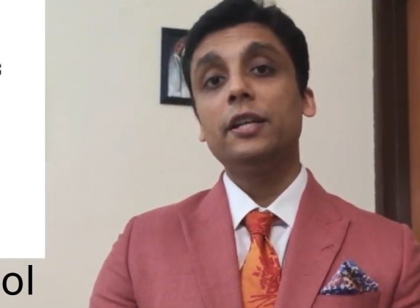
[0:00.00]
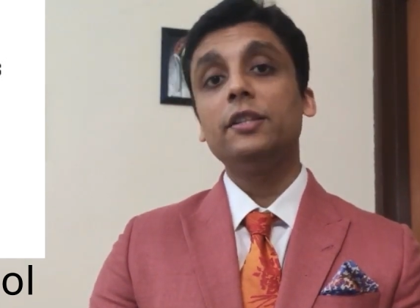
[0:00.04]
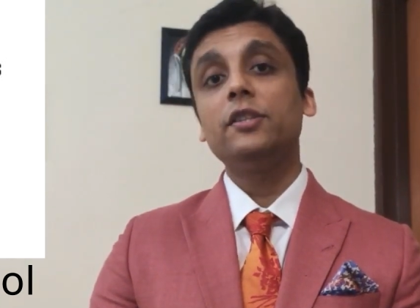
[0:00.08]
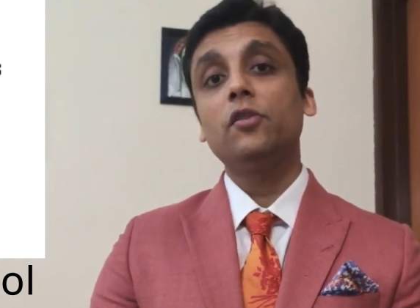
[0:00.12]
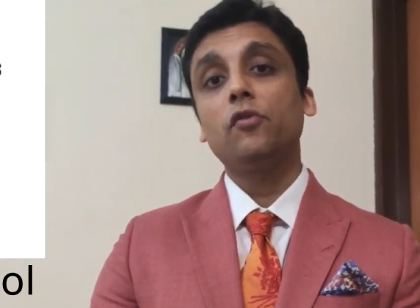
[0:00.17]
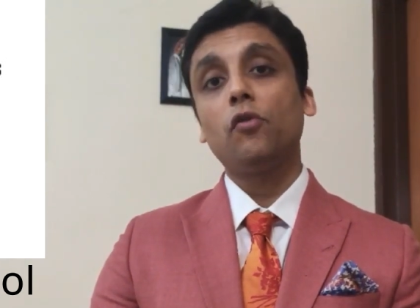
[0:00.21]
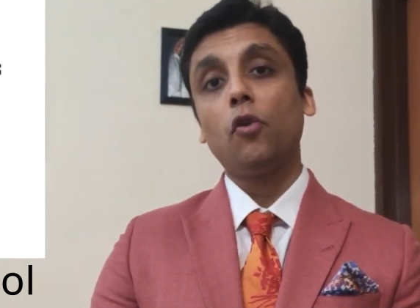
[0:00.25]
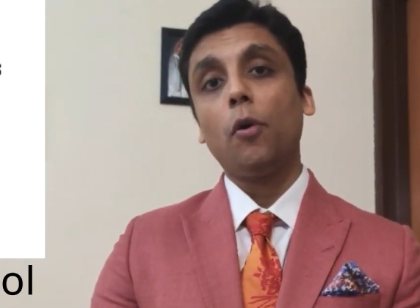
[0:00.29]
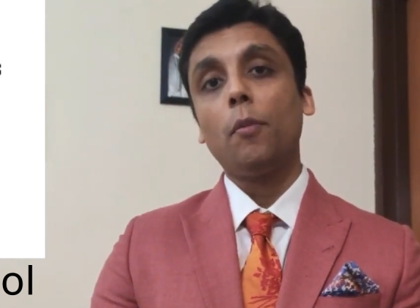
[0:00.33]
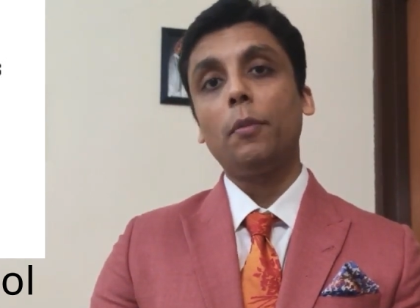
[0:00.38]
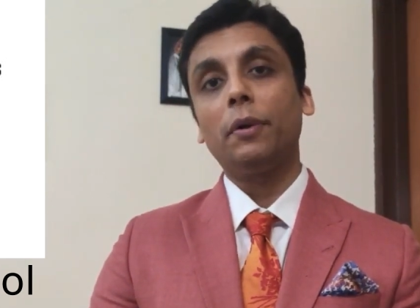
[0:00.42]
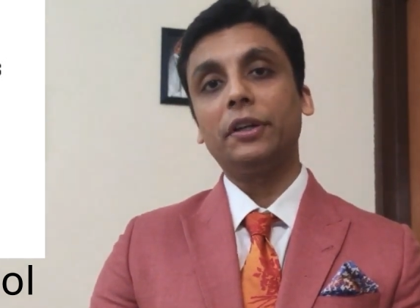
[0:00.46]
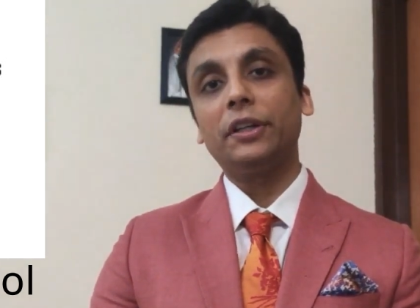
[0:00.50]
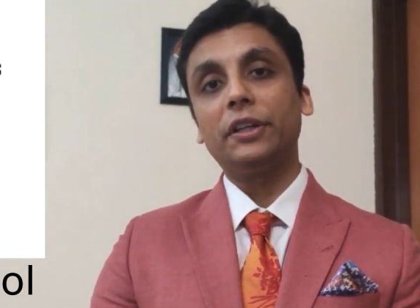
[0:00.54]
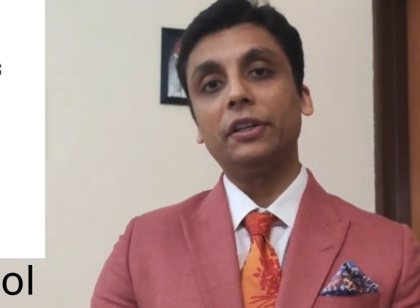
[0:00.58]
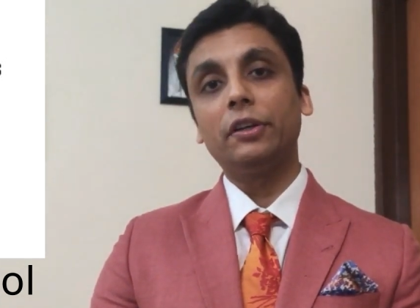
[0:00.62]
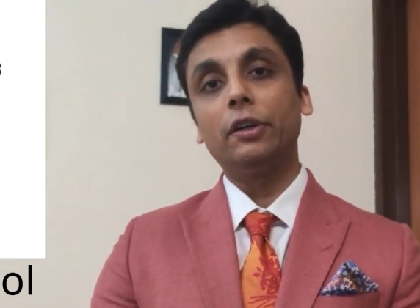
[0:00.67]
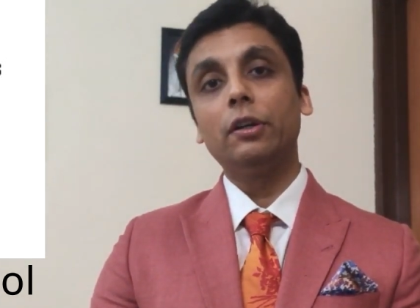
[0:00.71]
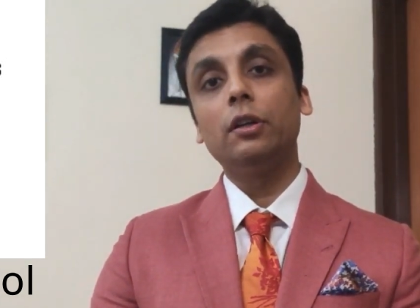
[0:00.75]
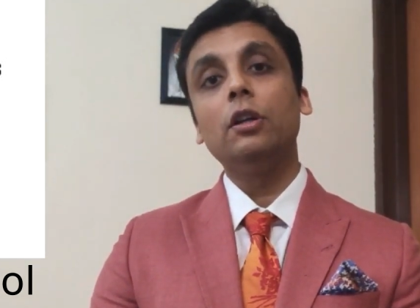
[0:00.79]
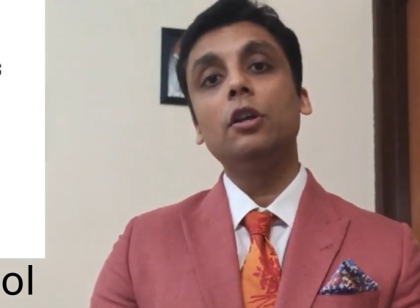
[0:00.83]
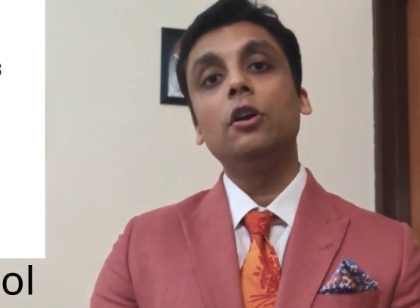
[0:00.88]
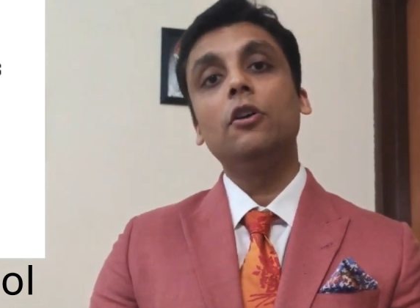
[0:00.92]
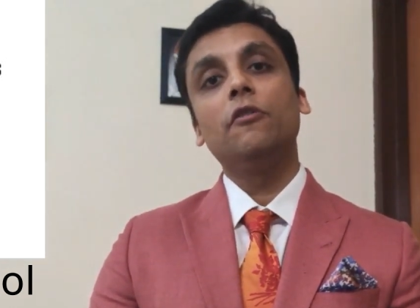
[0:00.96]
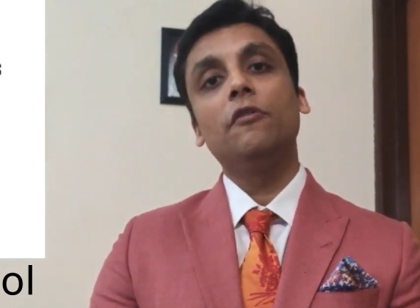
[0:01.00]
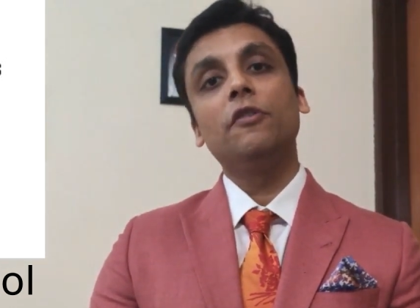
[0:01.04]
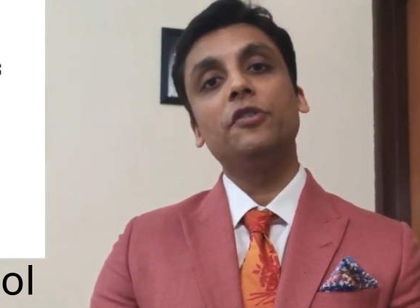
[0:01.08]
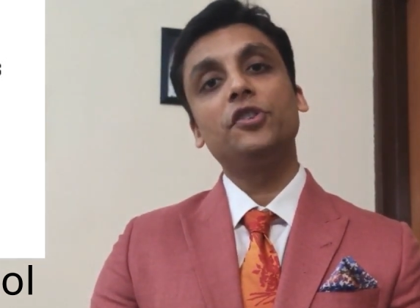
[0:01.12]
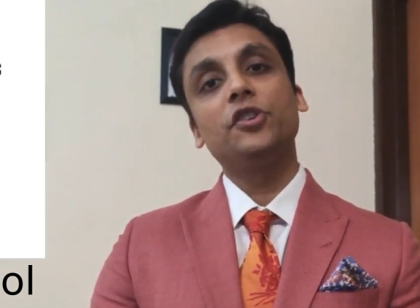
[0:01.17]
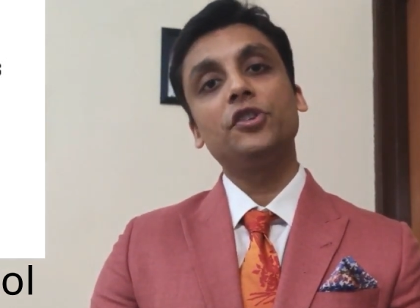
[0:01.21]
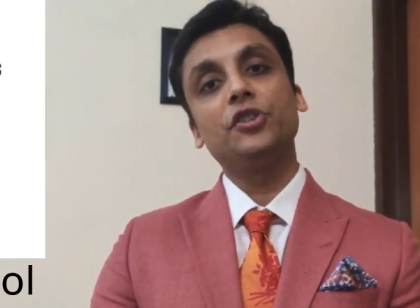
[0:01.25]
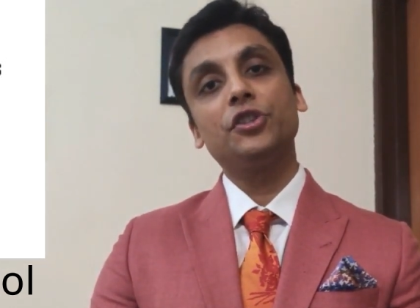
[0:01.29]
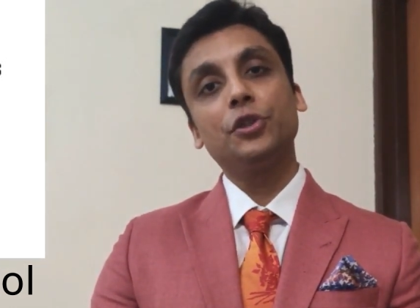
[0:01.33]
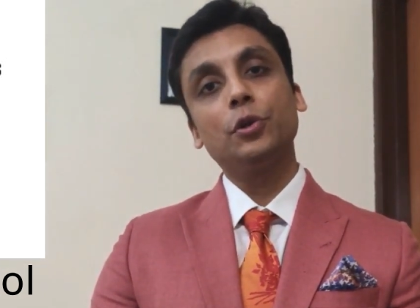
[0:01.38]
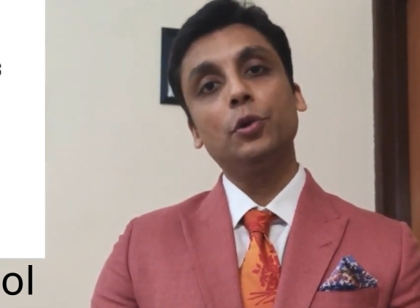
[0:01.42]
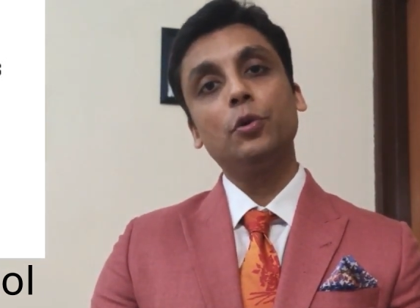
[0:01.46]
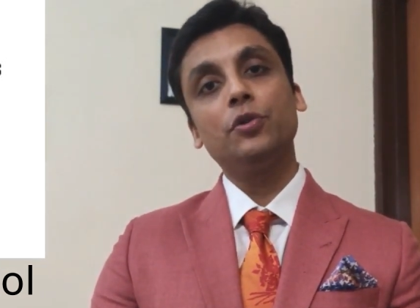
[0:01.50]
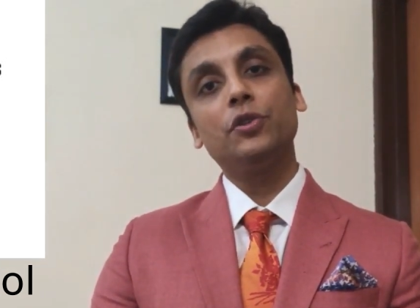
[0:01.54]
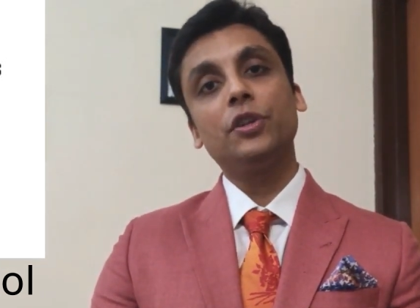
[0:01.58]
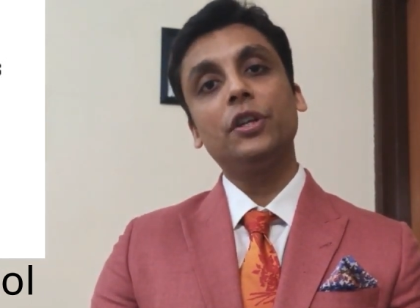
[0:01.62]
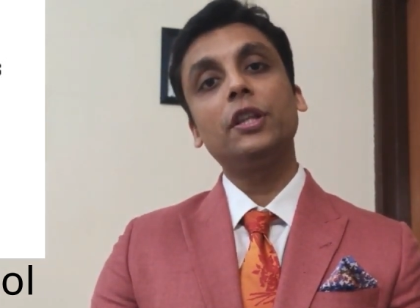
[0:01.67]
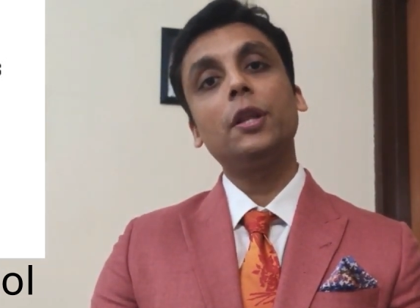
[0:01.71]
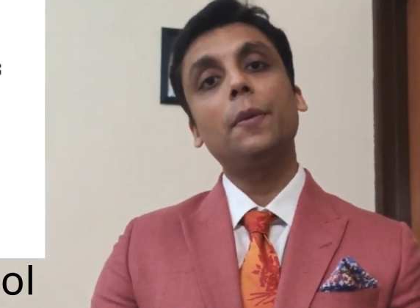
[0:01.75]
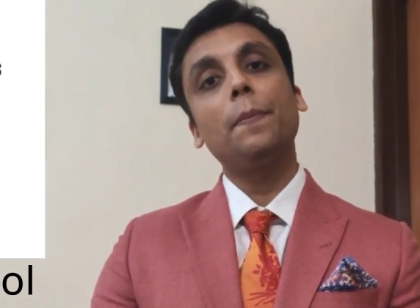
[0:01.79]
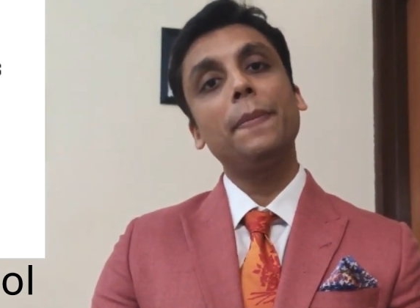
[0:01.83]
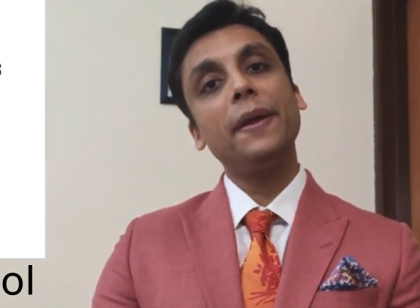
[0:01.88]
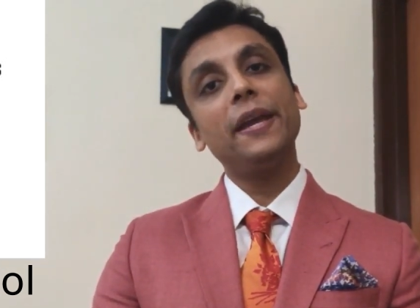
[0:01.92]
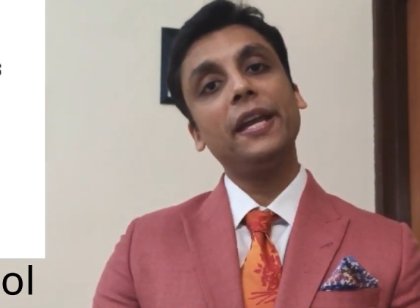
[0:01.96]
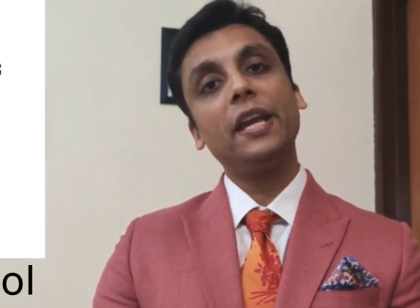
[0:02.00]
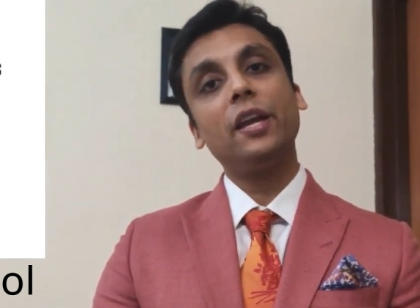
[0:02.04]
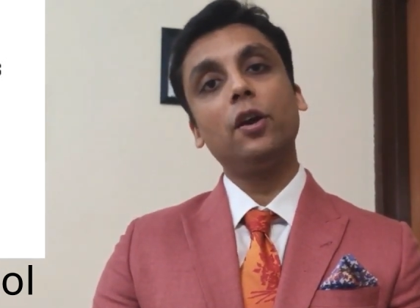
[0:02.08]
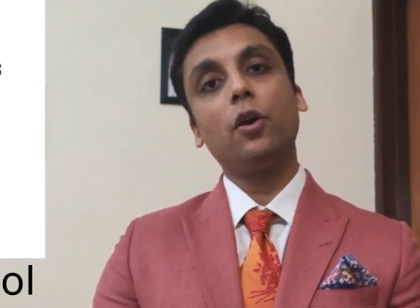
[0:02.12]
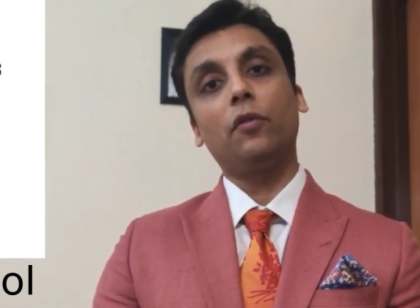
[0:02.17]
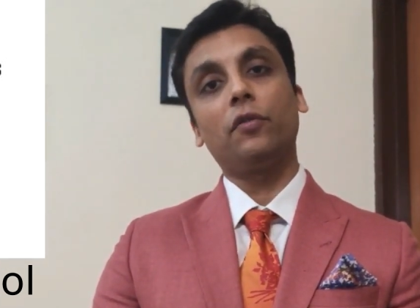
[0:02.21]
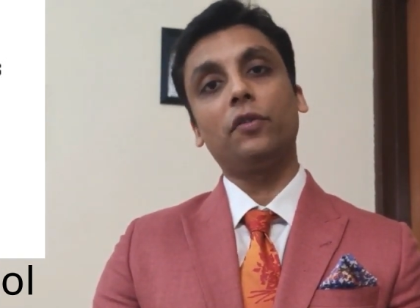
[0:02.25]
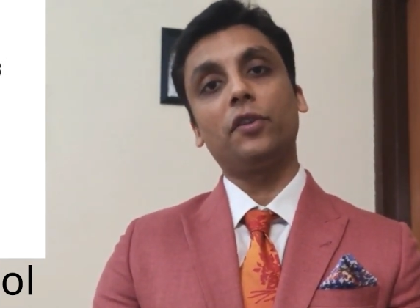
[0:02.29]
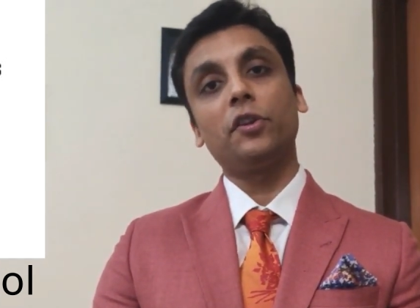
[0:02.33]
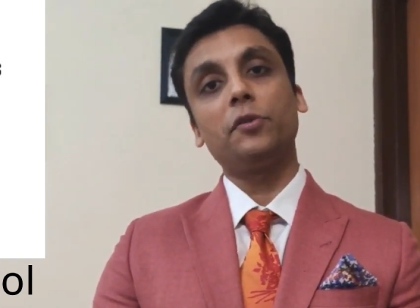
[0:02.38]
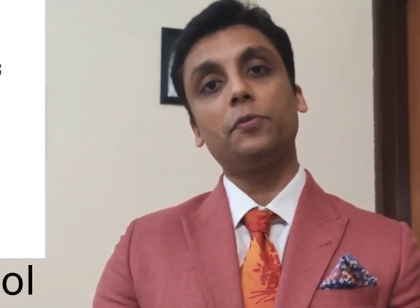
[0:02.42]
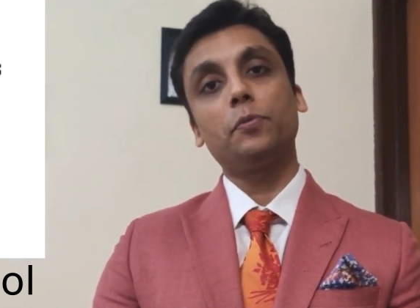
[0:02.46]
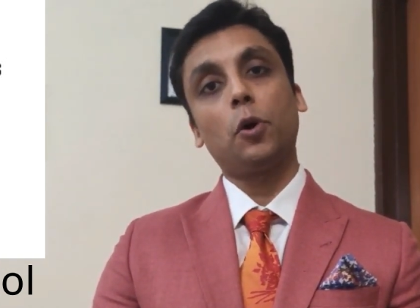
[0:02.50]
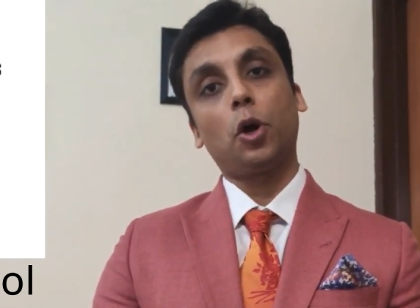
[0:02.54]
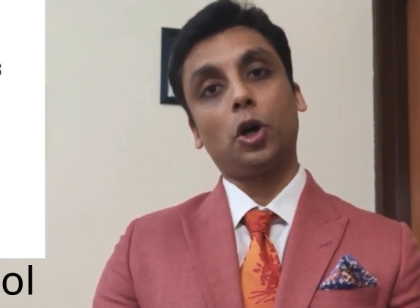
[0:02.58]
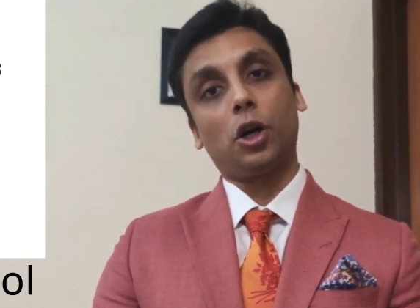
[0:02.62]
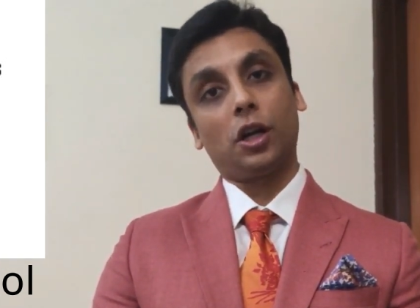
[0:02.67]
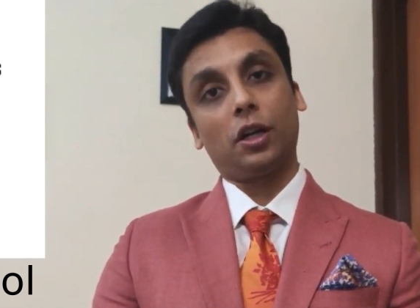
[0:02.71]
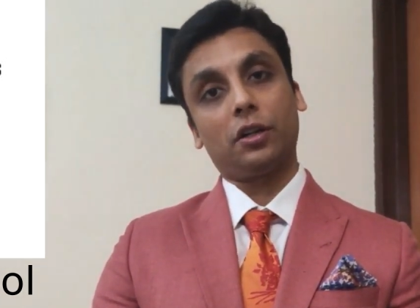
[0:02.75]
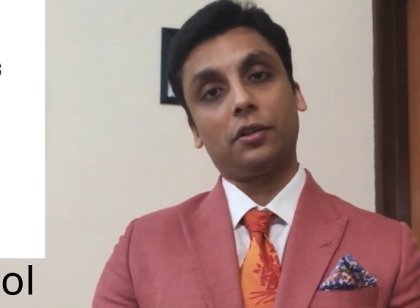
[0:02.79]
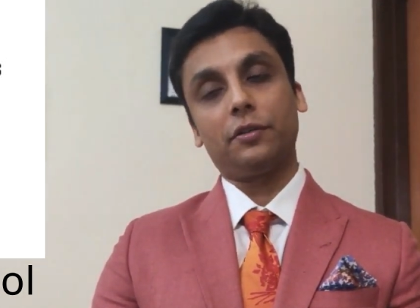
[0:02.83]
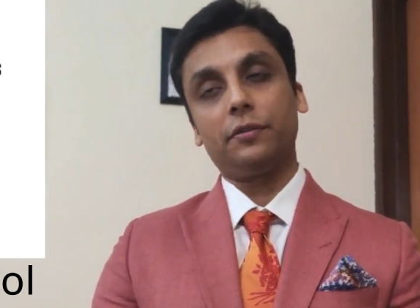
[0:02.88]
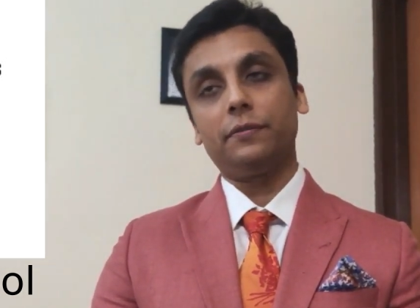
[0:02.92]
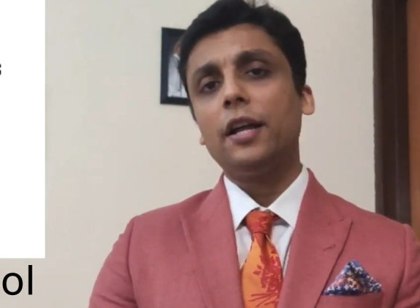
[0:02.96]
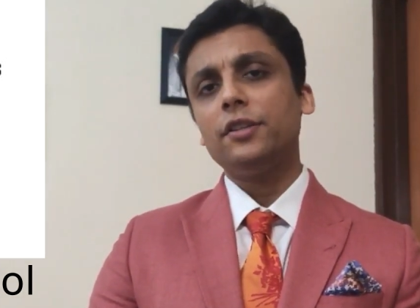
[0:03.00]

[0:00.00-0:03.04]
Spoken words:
is a raw material which is used in the making of this product.